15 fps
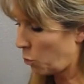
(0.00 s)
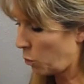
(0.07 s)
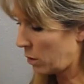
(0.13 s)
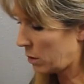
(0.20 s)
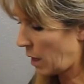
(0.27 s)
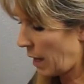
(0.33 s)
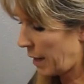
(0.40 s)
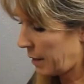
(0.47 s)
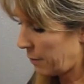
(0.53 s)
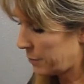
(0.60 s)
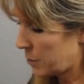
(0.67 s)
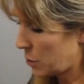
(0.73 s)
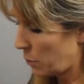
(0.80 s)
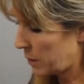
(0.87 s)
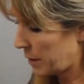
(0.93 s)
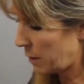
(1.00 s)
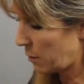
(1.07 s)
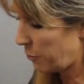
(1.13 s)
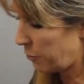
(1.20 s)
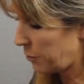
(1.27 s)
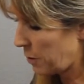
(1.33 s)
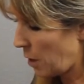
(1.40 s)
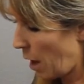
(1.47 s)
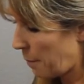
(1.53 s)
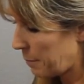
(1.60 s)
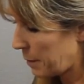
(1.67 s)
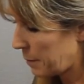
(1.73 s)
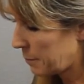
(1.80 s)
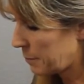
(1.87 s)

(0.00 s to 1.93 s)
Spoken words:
will kind of do a little flop.